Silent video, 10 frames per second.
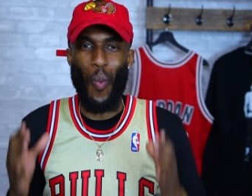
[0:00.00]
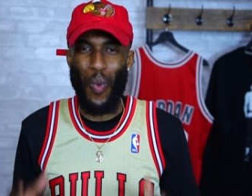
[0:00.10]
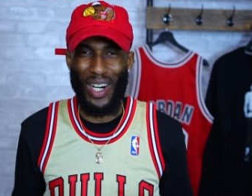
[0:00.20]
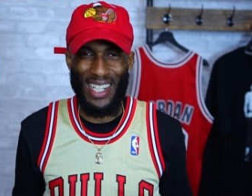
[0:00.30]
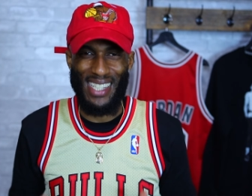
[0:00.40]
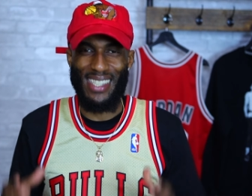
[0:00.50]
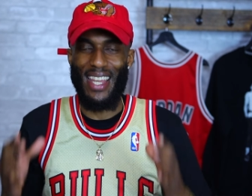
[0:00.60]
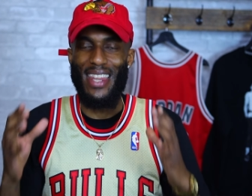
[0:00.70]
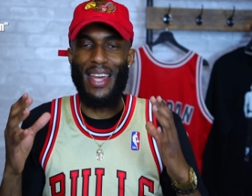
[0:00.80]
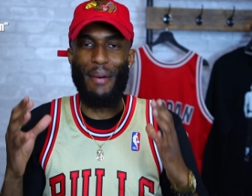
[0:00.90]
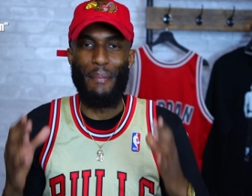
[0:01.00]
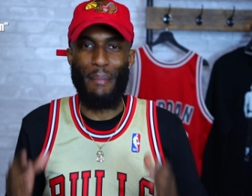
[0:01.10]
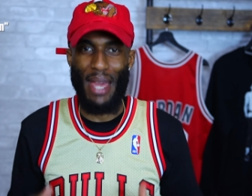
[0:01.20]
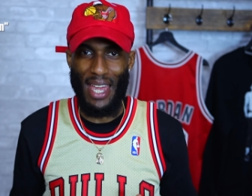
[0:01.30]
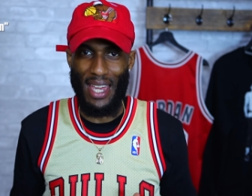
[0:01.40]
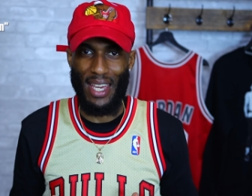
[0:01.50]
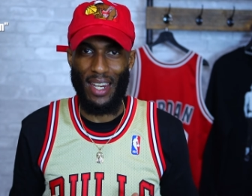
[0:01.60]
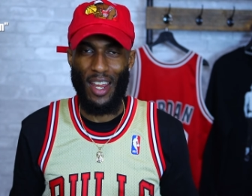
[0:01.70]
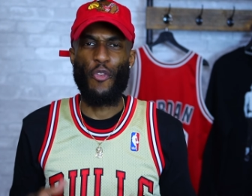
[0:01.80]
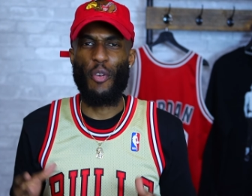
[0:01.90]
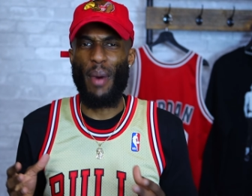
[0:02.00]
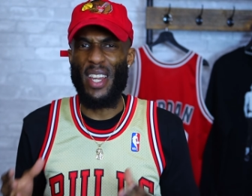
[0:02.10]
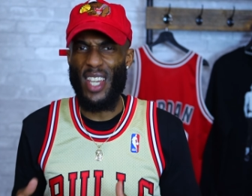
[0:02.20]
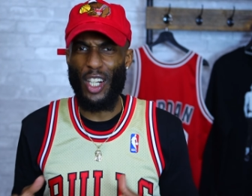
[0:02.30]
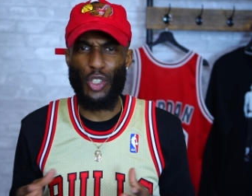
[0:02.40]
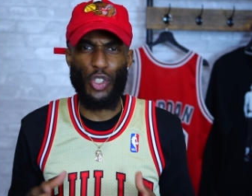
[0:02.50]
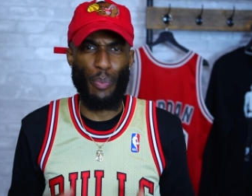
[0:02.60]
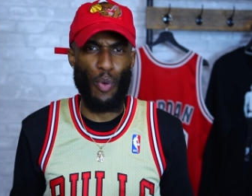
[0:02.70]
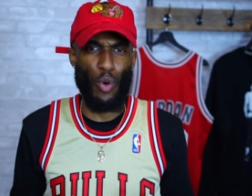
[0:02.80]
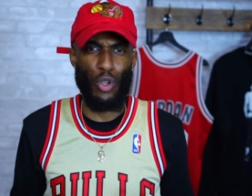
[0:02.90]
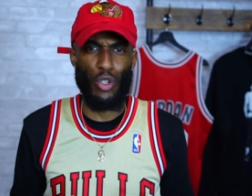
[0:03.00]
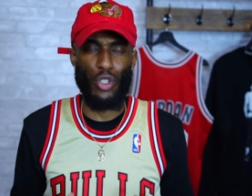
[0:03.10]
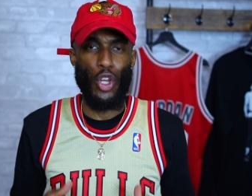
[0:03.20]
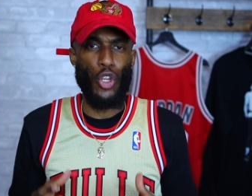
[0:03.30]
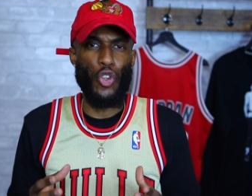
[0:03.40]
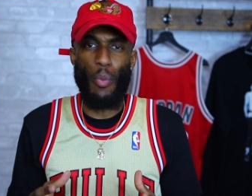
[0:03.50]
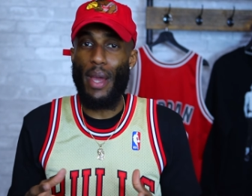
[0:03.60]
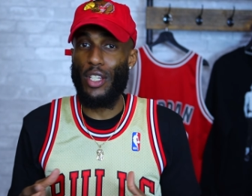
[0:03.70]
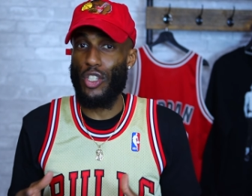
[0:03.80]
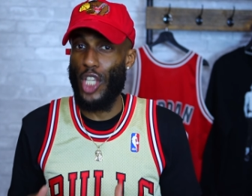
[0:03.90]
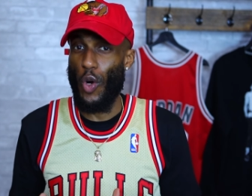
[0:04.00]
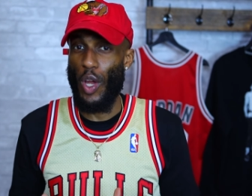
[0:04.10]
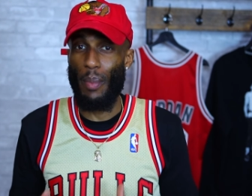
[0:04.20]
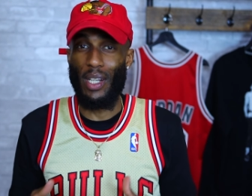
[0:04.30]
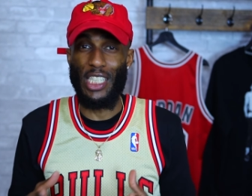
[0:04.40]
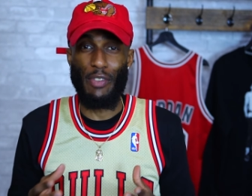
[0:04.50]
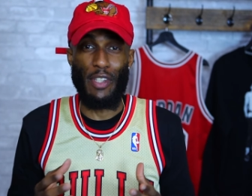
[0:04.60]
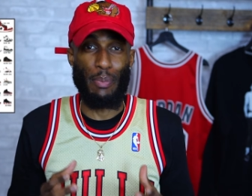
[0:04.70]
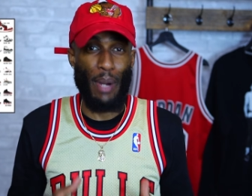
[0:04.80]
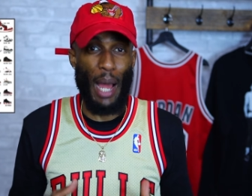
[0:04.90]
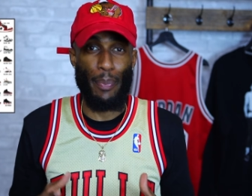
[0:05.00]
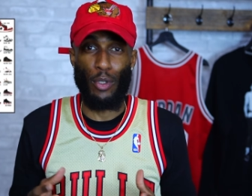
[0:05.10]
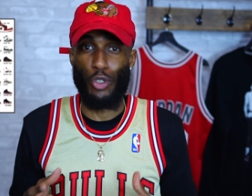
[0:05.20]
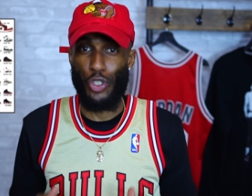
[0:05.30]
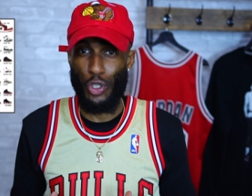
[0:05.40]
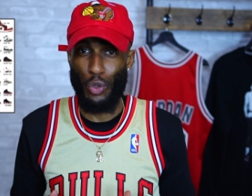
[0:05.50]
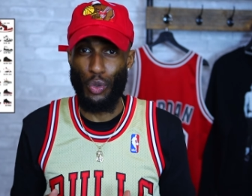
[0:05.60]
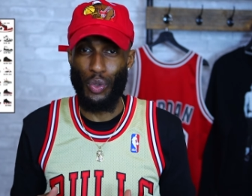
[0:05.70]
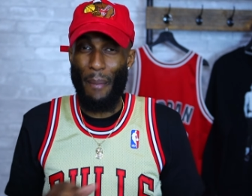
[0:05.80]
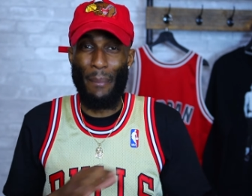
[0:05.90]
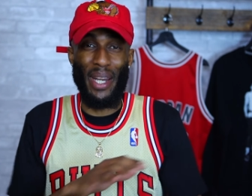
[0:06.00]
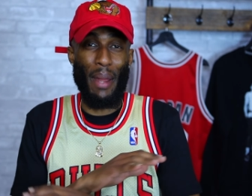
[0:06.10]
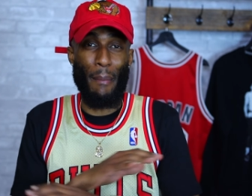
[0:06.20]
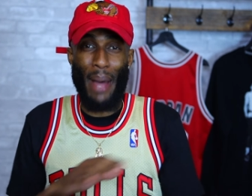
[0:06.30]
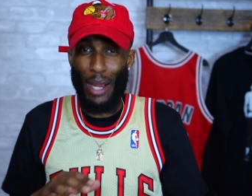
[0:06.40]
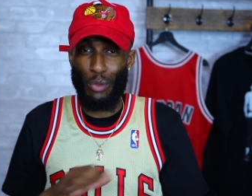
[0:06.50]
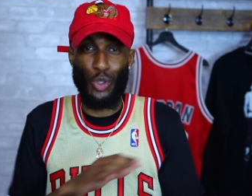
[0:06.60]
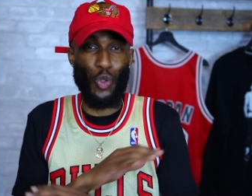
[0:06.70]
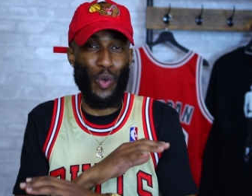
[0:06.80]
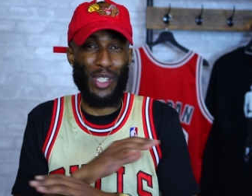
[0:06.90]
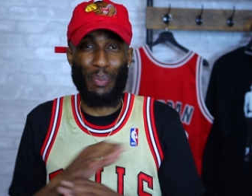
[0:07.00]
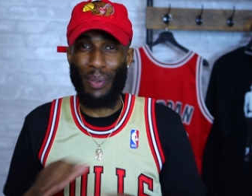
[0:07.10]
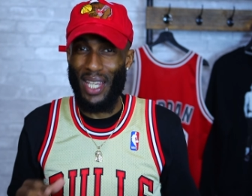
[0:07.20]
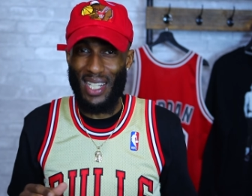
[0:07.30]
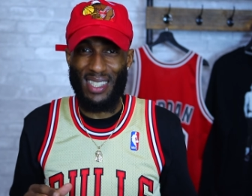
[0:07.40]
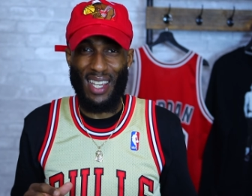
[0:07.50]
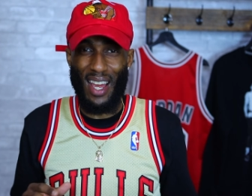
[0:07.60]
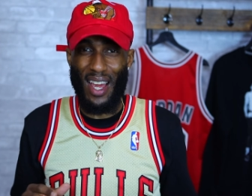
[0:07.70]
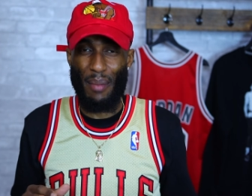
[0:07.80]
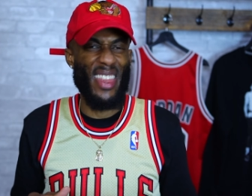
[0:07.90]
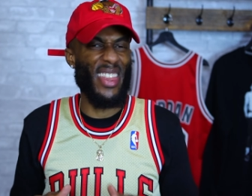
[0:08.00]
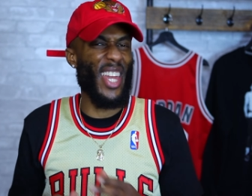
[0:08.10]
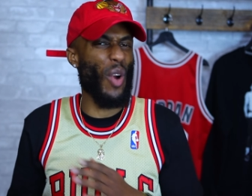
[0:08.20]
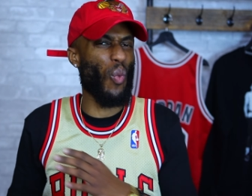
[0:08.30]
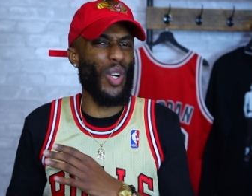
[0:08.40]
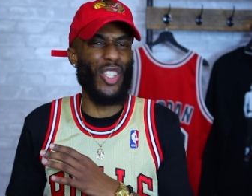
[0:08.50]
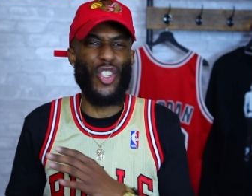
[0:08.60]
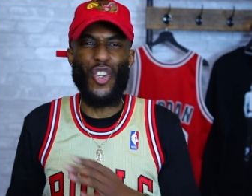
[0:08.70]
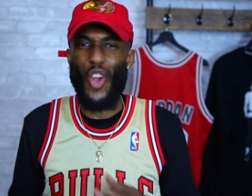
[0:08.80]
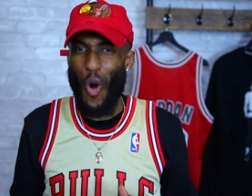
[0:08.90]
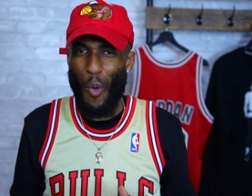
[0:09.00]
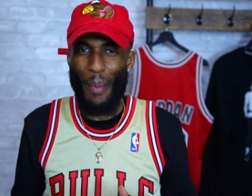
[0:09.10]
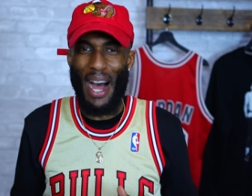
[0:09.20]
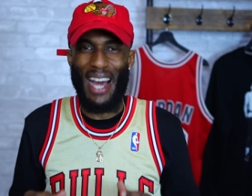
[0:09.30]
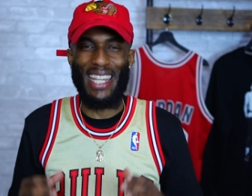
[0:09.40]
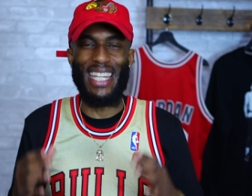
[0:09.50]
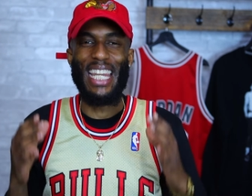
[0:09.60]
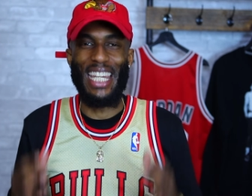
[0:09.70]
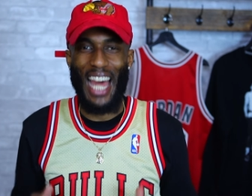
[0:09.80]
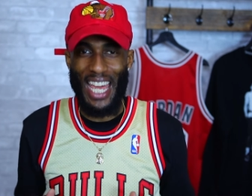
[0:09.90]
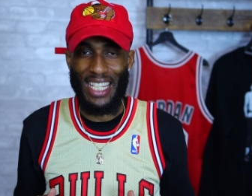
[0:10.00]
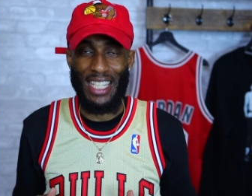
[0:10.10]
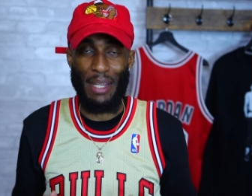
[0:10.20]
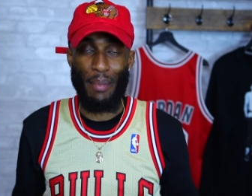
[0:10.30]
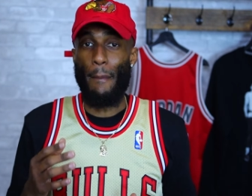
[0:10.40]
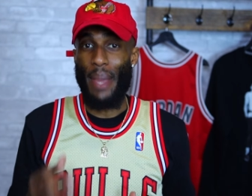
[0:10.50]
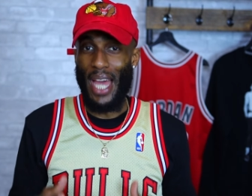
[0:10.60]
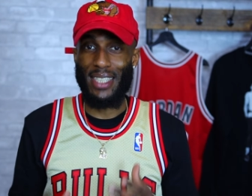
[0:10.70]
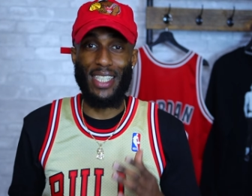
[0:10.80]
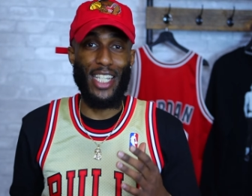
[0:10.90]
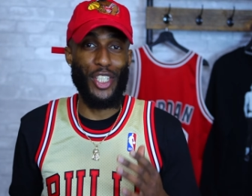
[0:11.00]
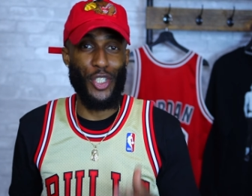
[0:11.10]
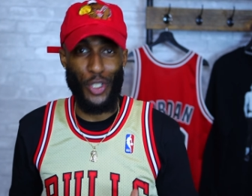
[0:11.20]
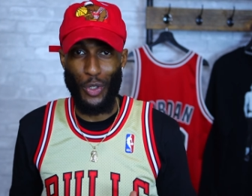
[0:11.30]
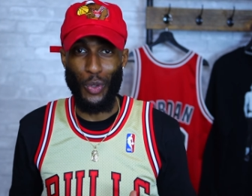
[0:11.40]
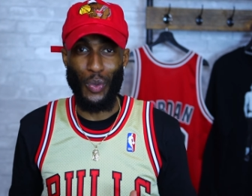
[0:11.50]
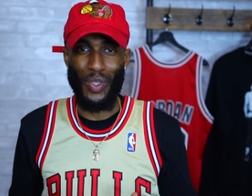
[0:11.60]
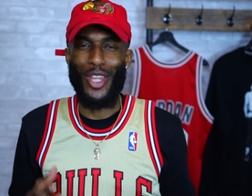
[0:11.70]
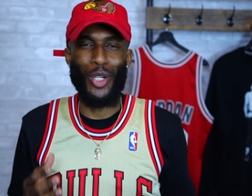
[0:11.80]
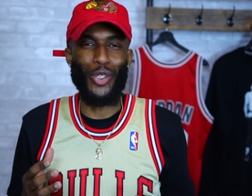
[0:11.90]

was the man. For my younger supporters, you may just know him because of his popular shoes, but in Michael Jordan's playing time, there was nobody like him. Back to his shoes, they're